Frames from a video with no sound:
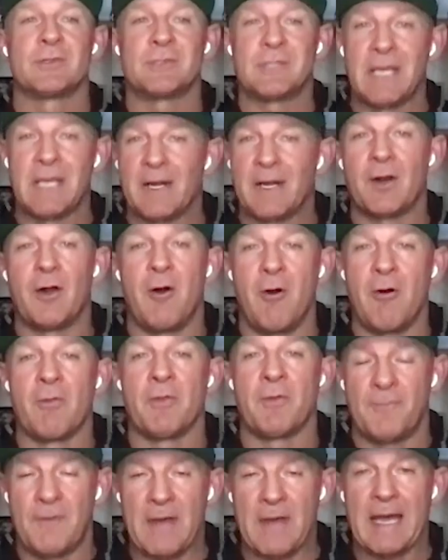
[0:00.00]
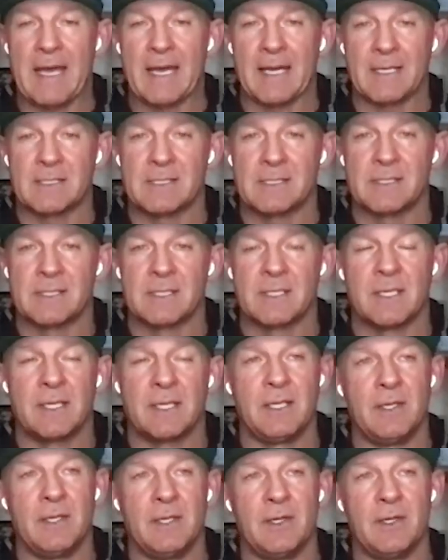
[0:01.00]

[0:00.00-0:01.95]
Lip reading: not understanding all the facts,